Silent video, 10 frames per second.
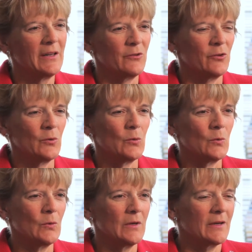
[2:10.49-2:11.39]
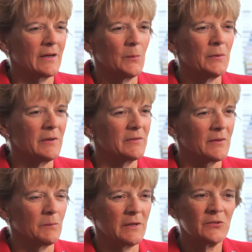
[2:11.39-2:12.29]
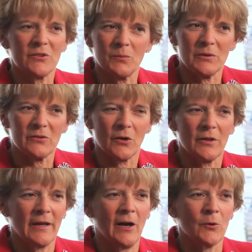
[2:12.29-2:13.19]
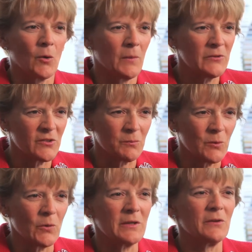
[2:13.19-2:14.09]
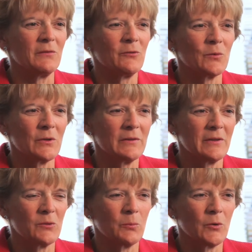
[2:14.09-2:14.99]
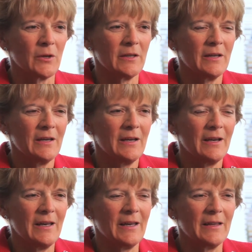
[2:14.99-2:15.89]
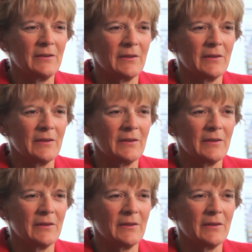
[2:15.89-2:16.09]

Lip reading: to companies that might just be starting out, or it might just be one individual at this point. And